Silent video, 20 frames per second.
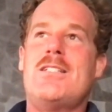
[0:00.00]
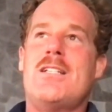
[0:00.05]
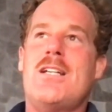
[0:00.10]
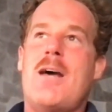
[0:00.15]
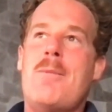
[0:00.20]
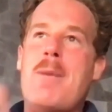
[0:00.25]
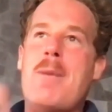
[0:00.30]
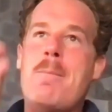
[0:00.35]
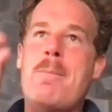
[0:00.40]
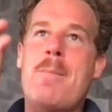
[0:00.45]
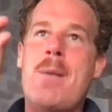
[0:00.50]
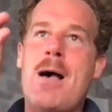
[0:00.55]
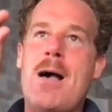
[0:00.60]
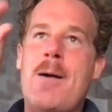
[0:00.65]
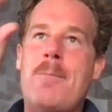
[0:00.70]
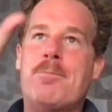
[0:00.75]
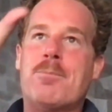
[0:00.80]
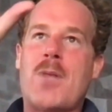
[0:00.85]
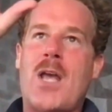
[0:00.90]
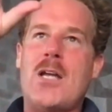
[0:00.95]
And I
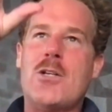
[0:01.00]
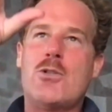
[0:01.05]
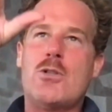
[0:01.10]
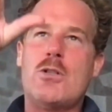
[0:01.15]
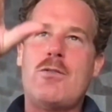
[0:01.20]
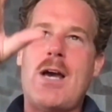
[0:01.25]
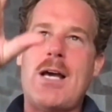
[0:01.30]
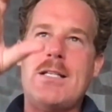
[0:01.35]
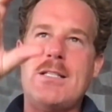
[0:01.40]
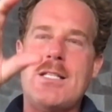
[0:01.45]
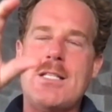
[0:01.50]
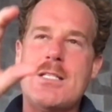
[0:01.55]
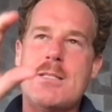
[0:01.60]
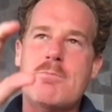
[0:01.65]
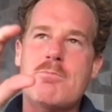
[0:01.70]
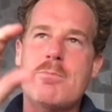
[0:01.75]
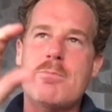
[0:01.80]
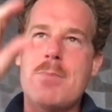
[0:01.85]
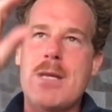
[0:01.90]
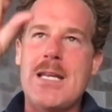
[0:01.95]
remember I sort of had this
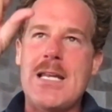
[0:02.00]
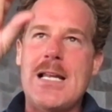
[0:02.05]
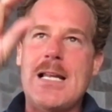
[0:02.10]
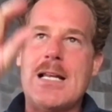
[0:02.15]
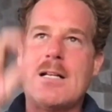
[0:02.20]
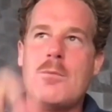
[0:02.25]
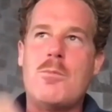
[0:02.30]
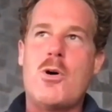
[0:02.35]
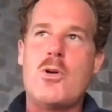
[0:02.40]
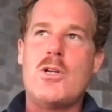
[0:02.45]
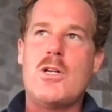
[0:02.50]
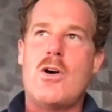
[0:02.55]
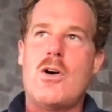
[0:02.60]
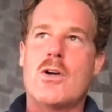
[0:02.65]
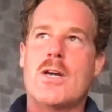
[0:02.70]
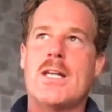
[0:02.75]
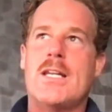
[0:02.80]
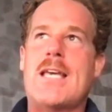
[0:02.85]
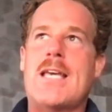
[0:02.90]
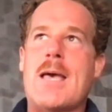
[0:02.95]
mini little monologue,
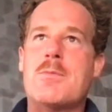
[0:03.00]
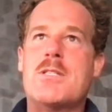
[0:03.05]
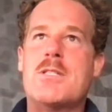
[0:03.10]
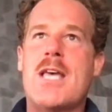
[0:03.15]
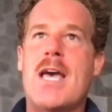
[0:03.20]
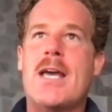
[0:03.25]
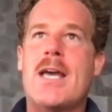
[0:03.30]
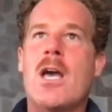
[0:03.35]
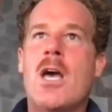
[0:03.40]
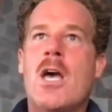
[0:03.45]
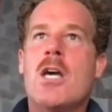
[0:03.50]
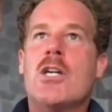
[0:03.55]
and he kept saying,